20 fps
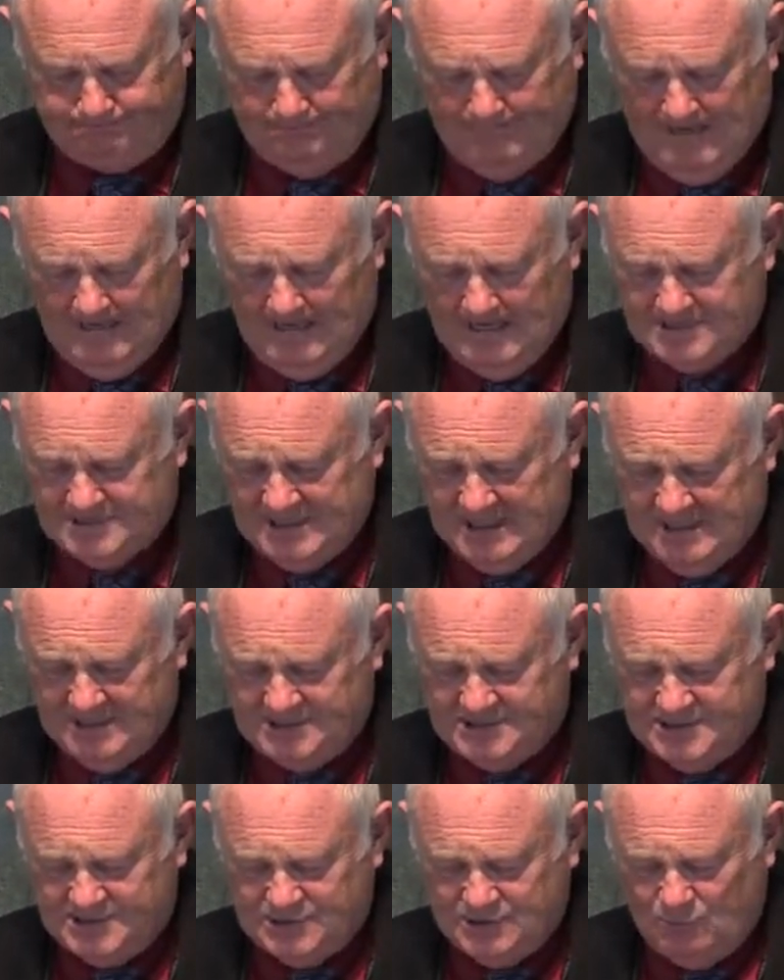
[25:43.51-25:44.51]
let's say
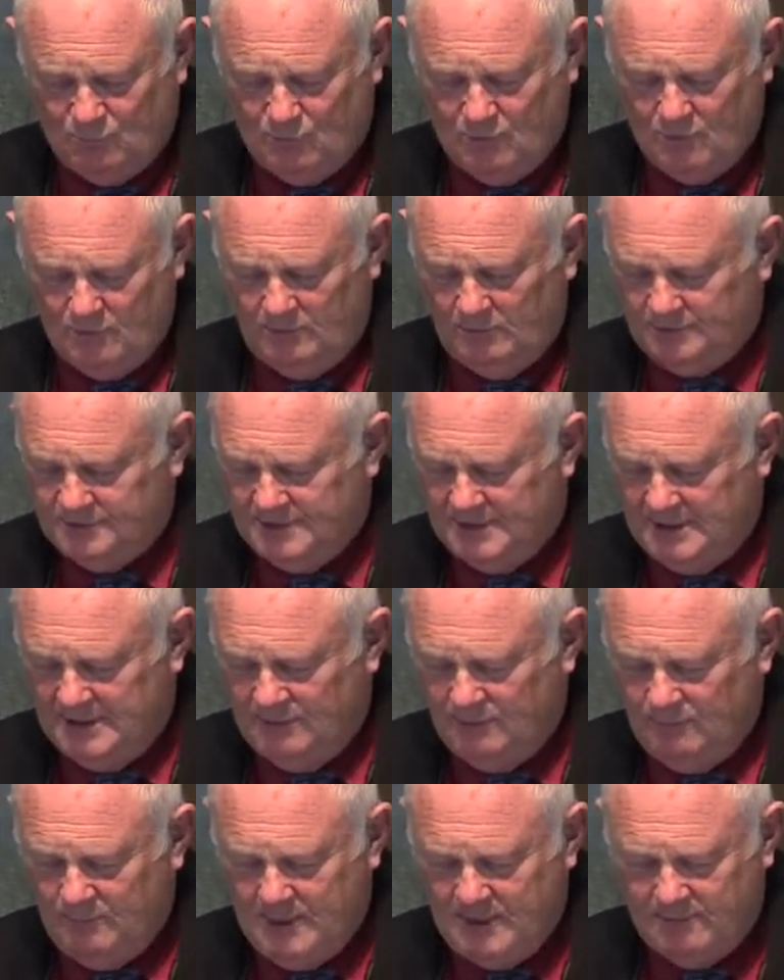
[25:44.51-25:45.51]
this is a world
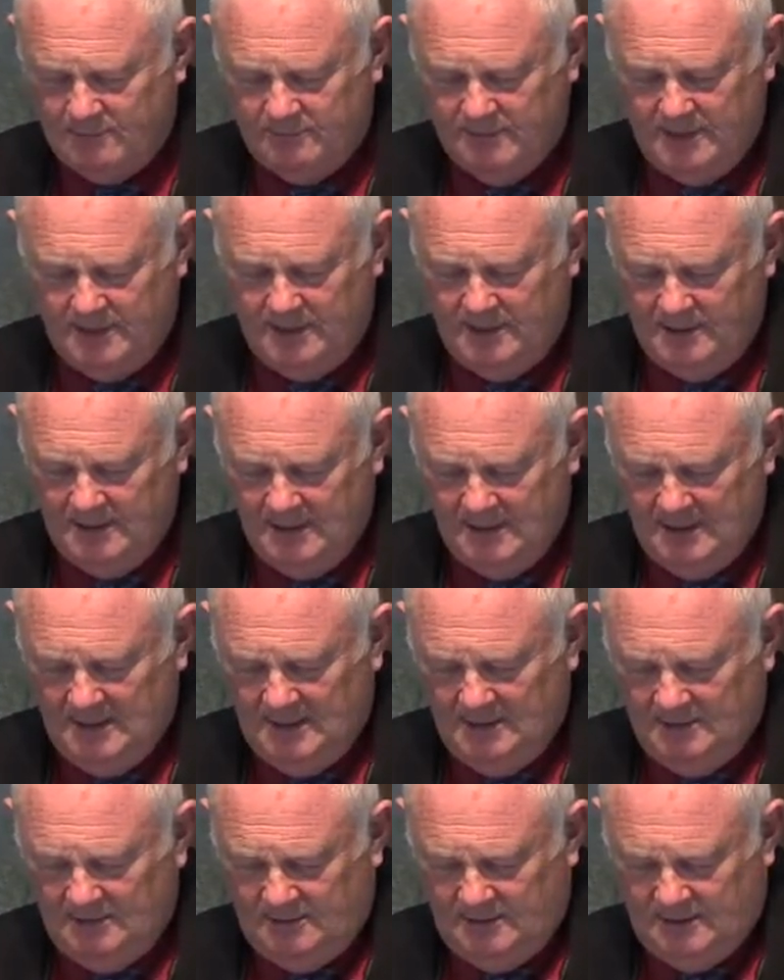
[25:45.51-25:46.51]
uh, where, uh,
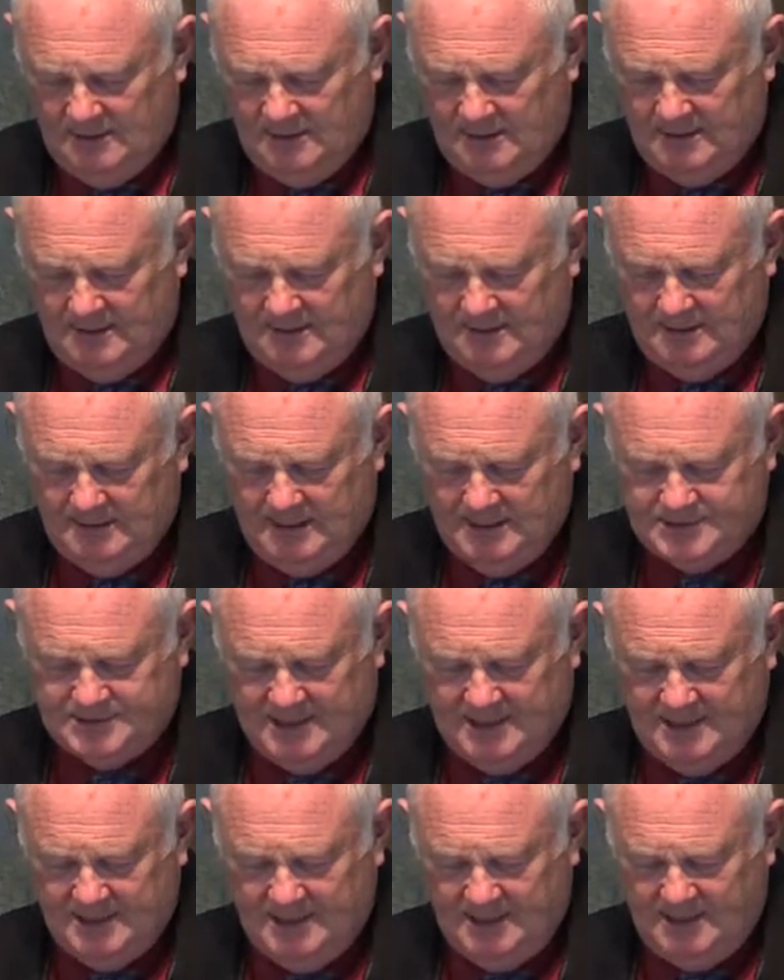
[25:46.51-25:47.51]
uh let's
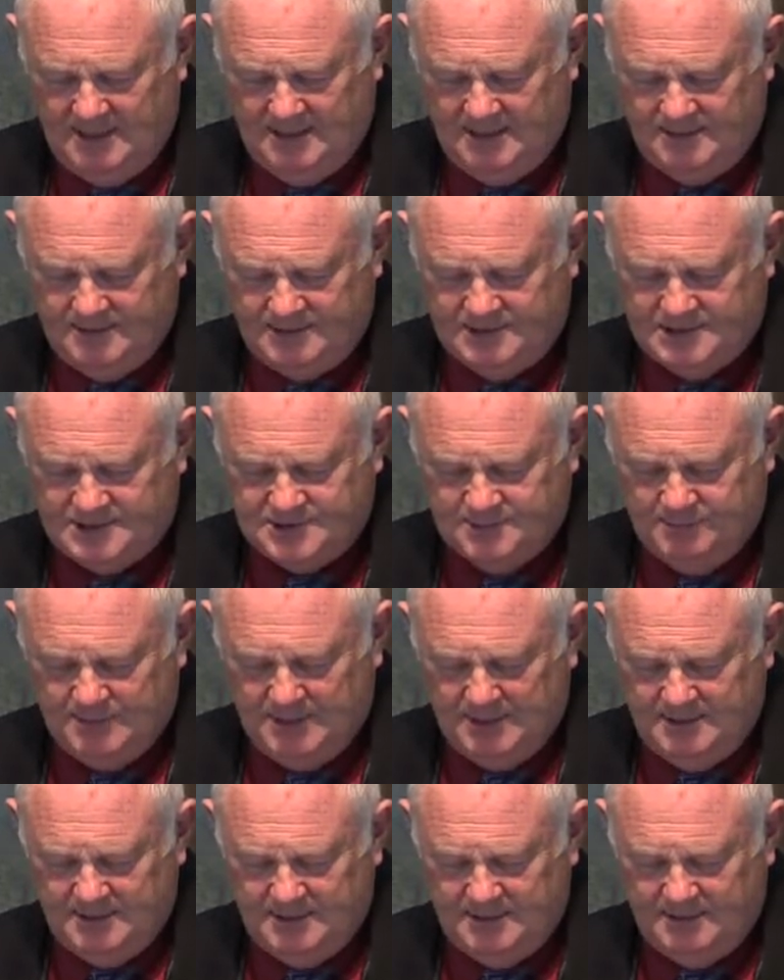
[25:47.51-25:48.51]
say, the, uh, the
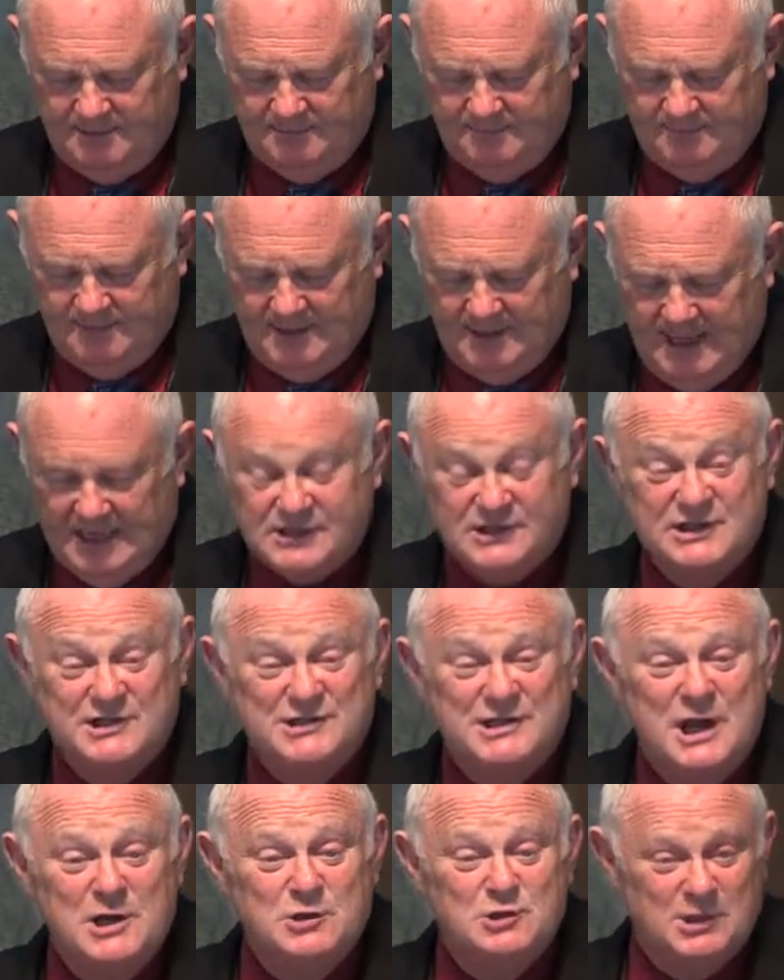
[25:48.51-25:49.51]
discipline of uh,
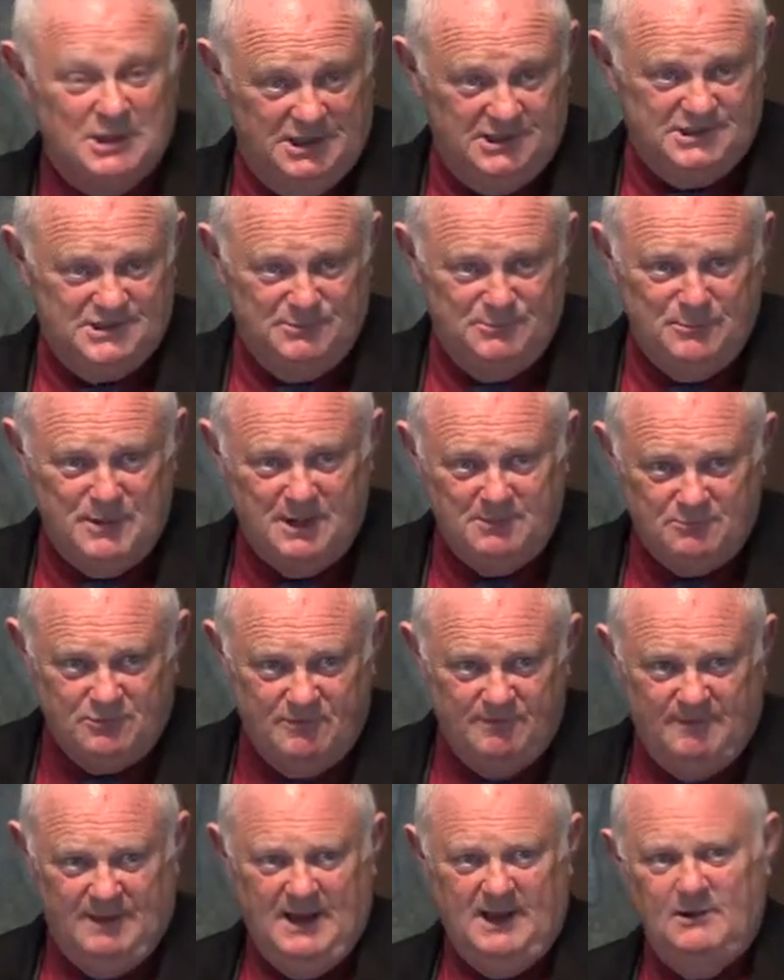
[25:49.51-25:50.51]
existentialism might
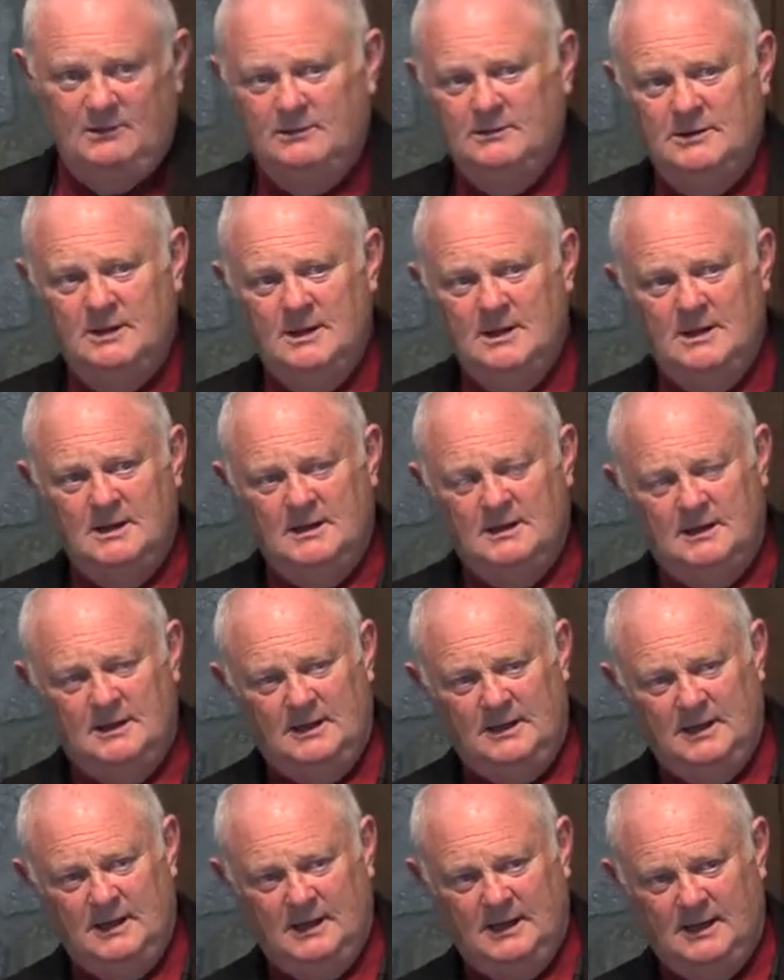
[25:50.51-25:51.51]
prevail,
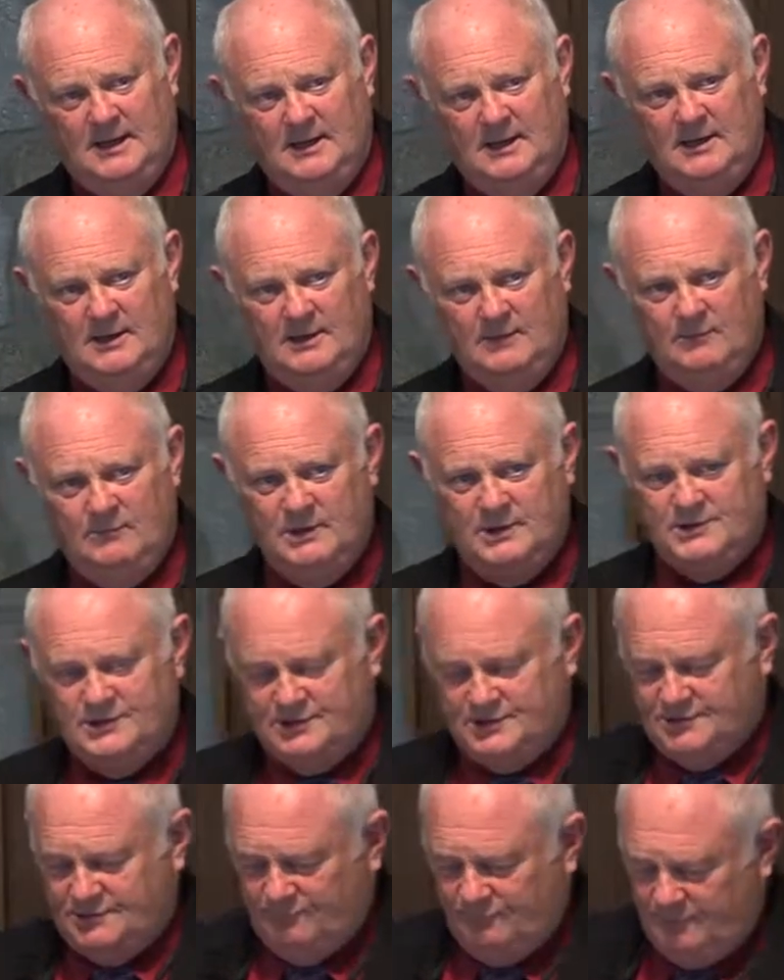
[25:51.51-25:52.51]

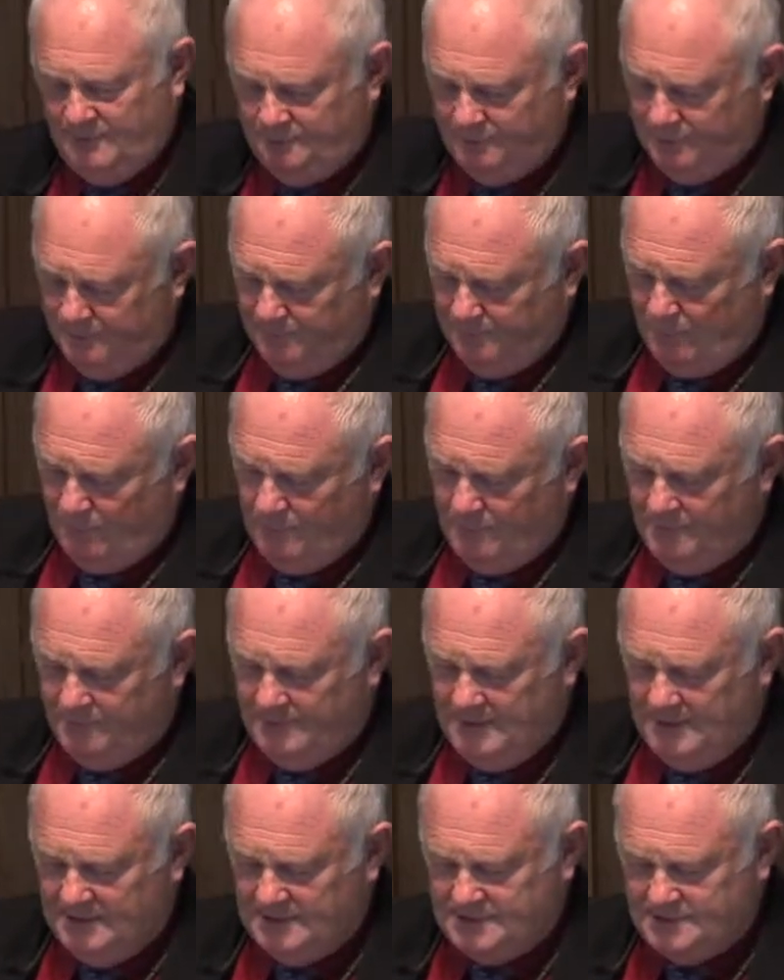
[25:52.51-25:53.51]
which would purport
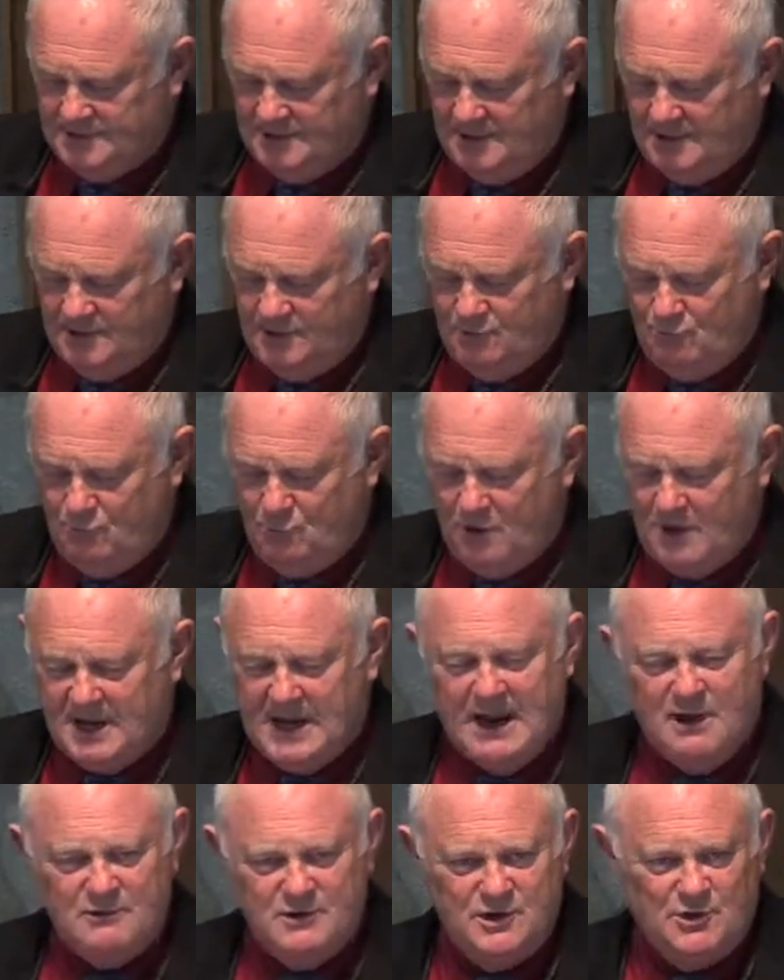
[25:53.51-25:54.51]
that you
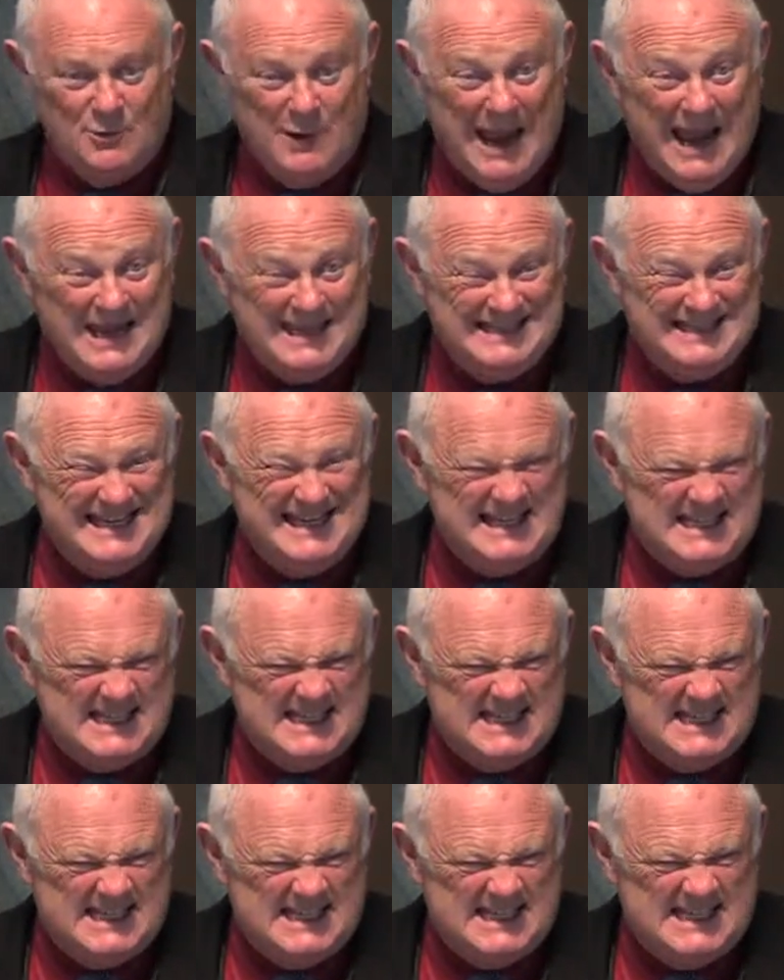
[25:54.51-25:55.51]
work out your
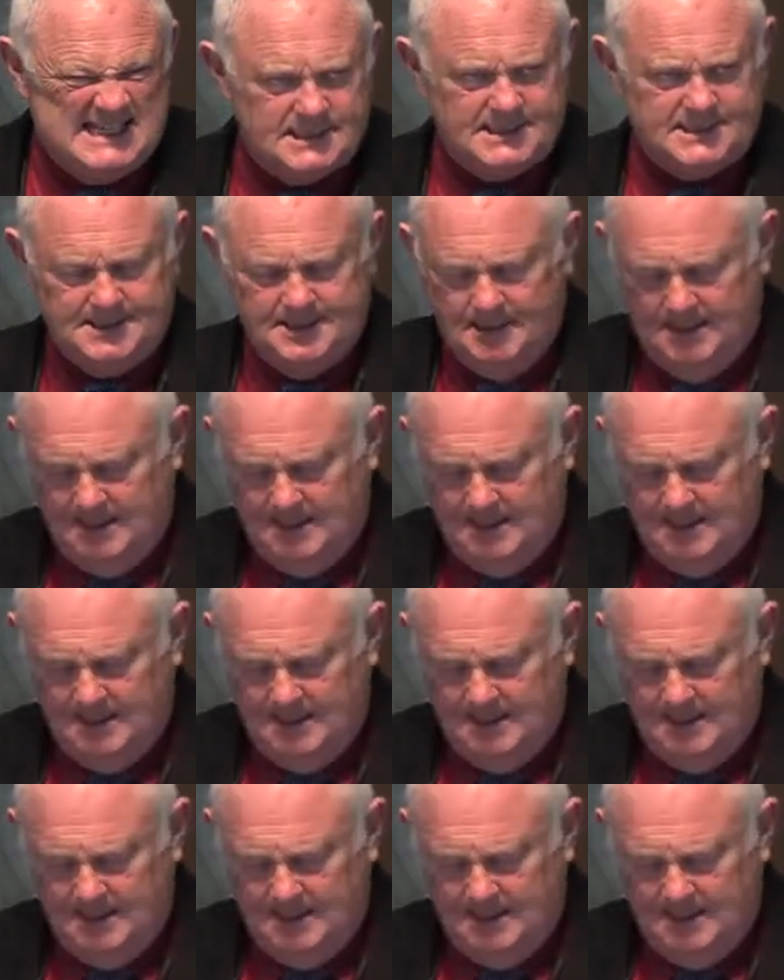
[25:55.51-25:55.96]
existence,